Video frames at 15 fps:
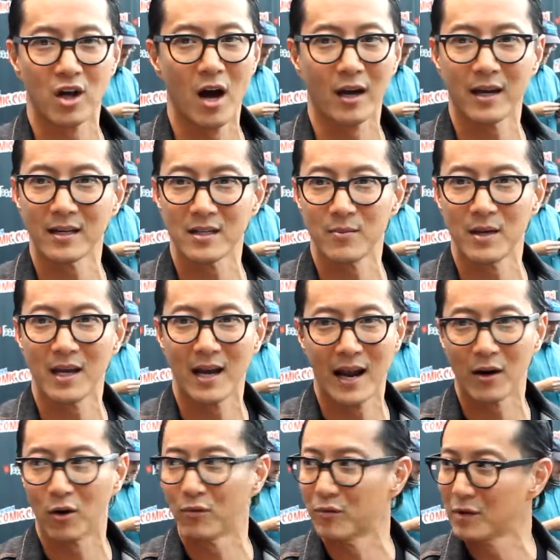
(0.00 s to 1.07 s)
talking to me and I
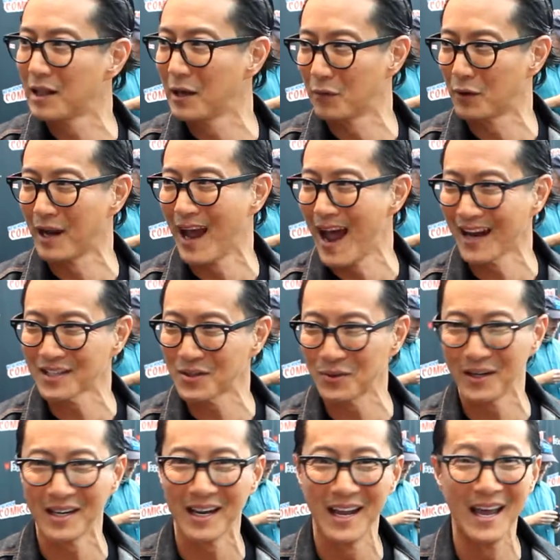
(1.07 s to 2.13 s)
don't really react
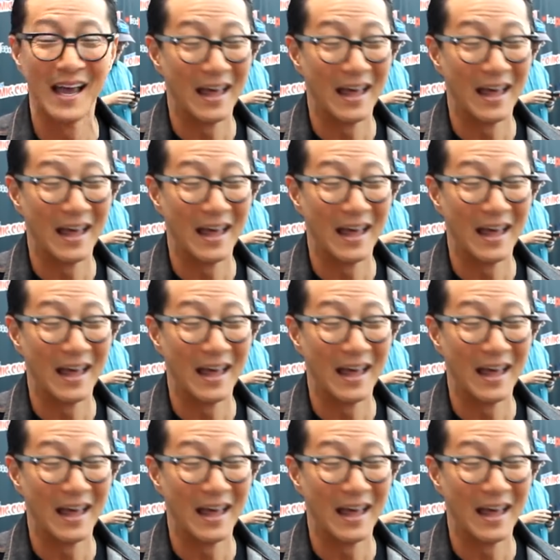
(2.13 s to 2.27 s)
to it.